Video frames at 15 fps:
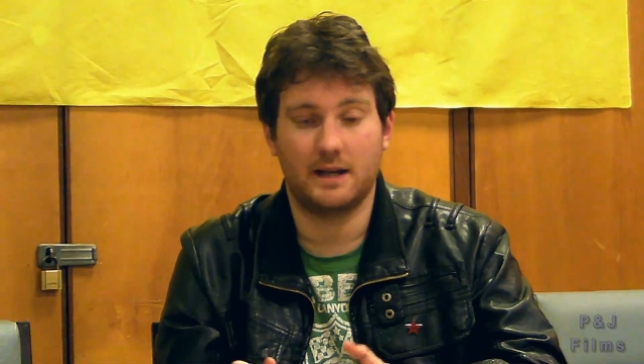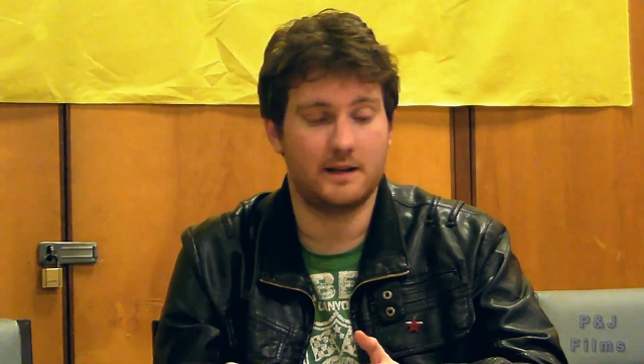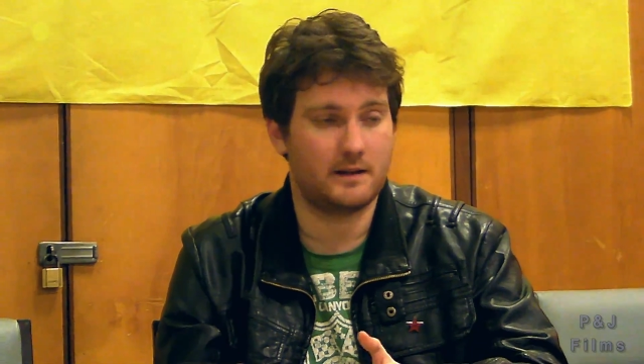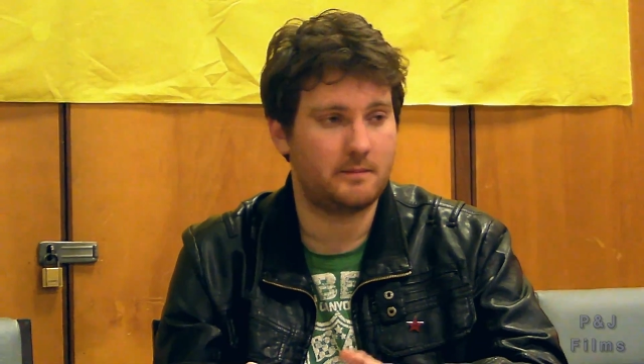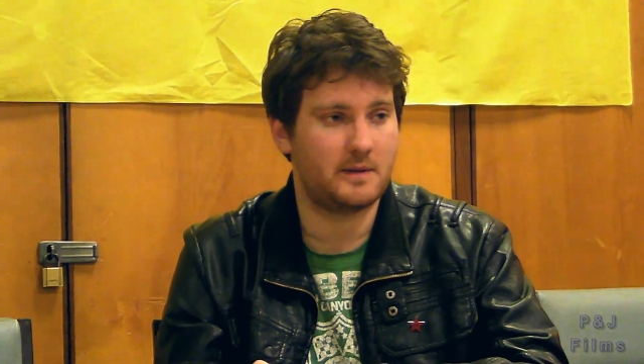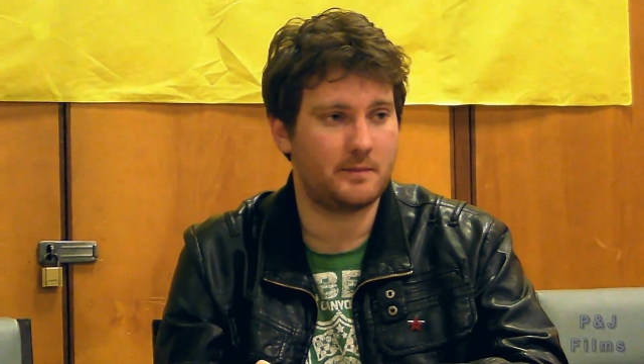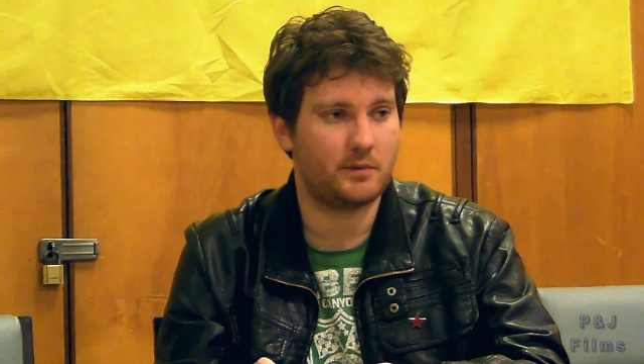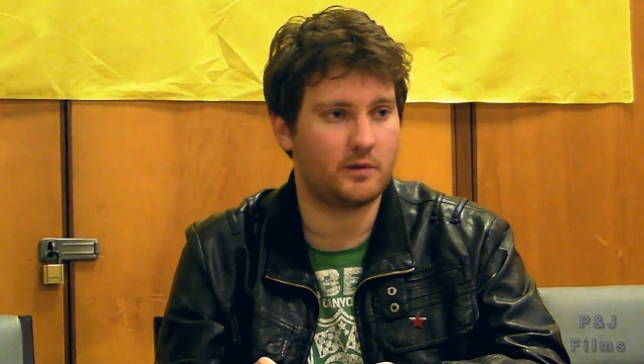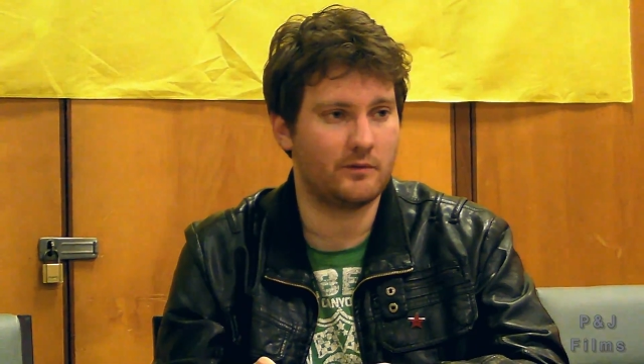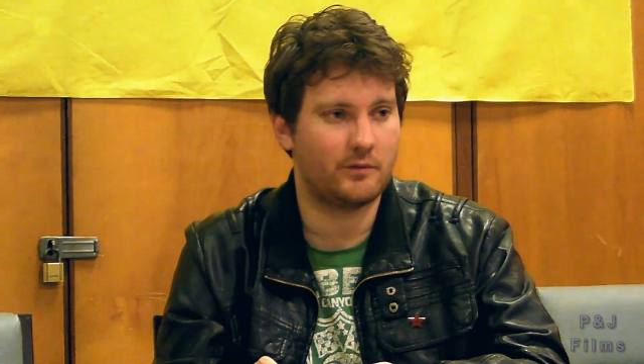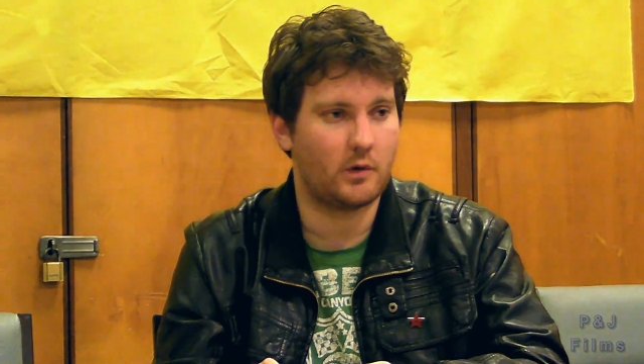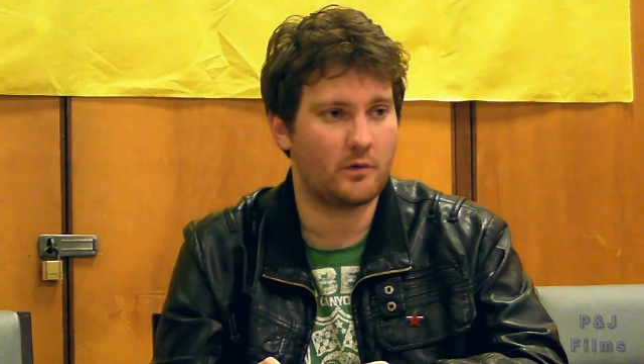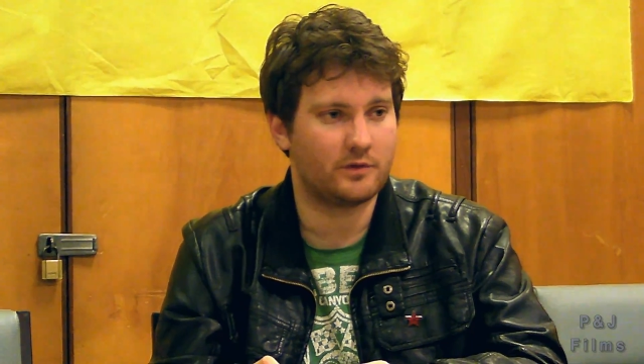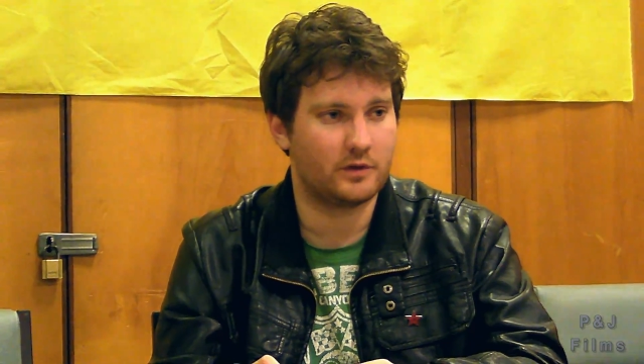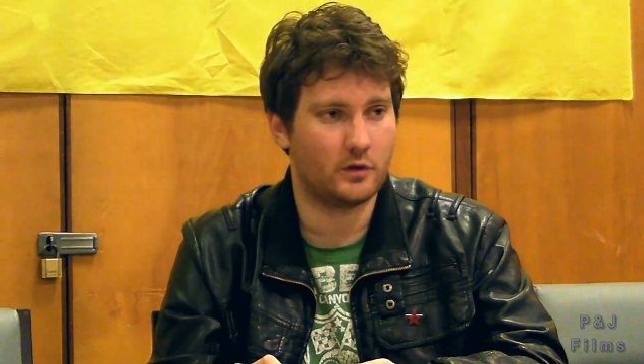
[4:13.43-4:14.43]
of the people
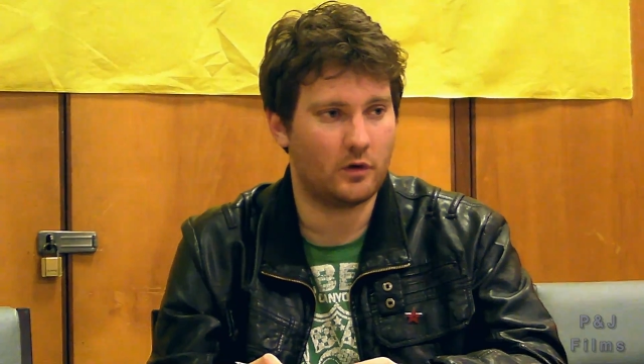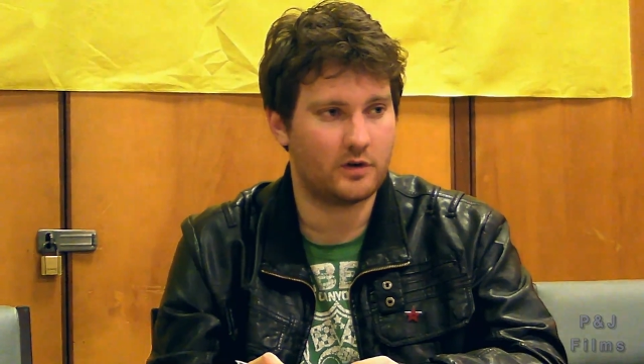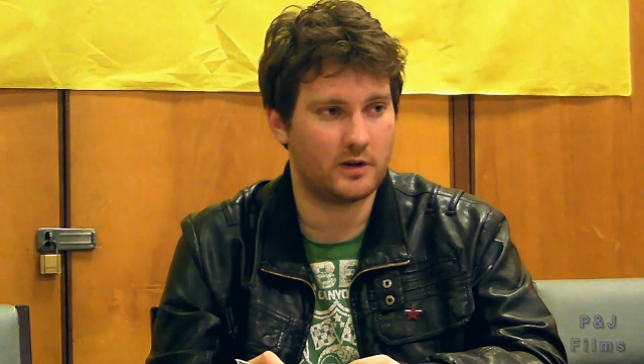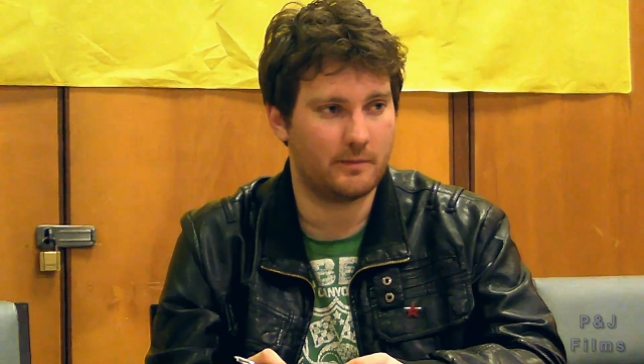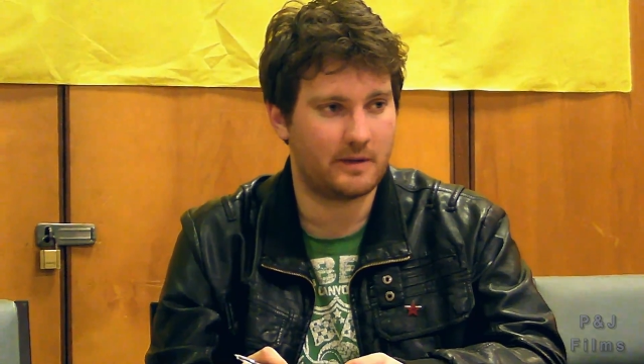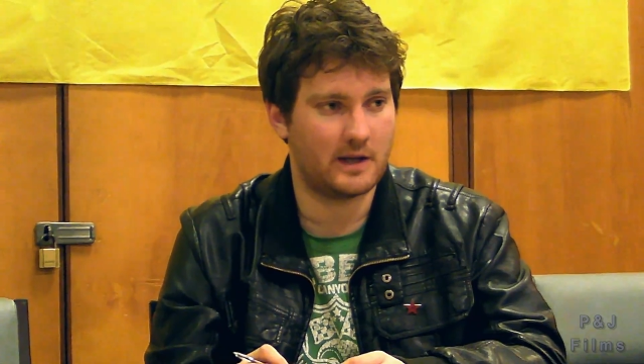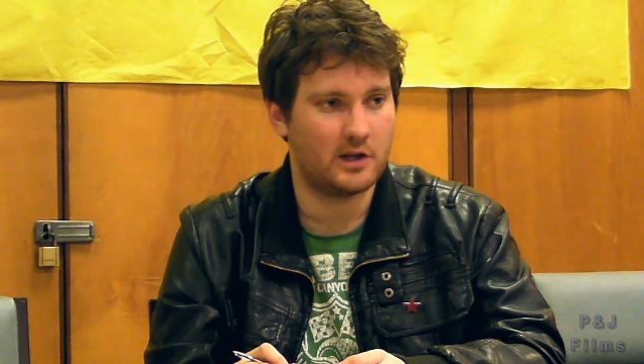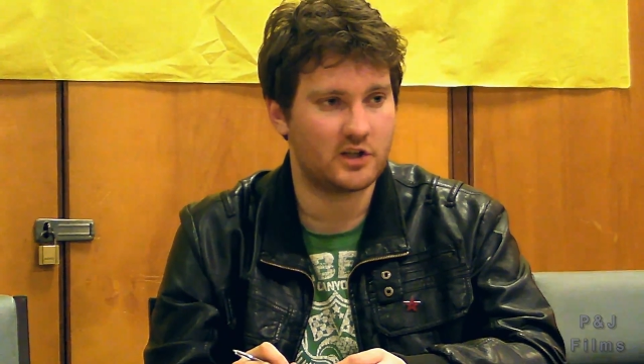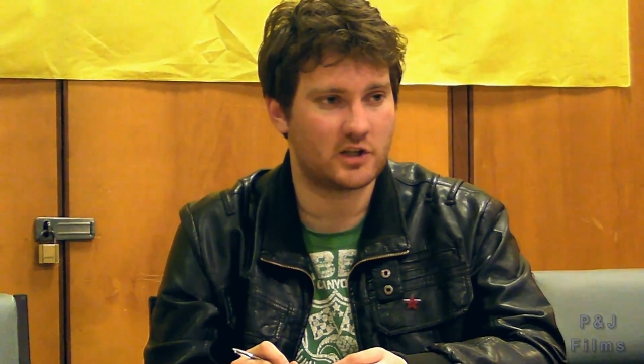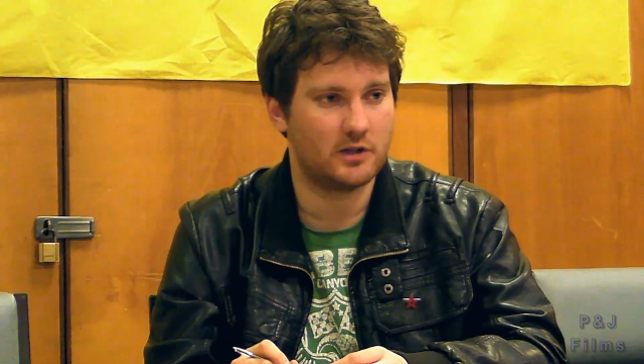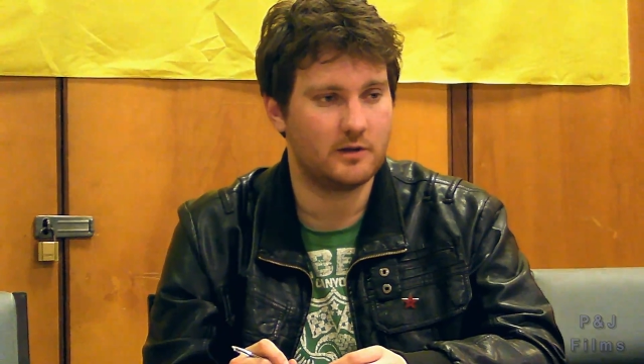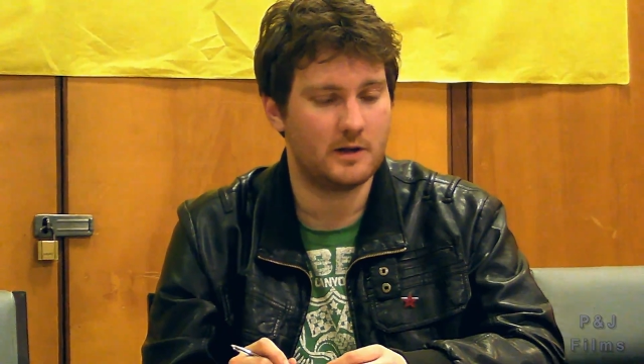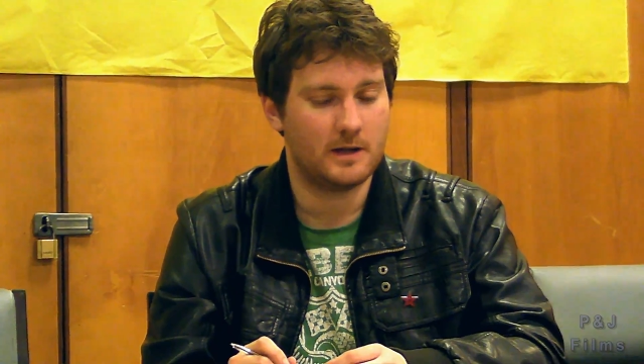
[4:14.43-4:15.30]
involved in the occupation.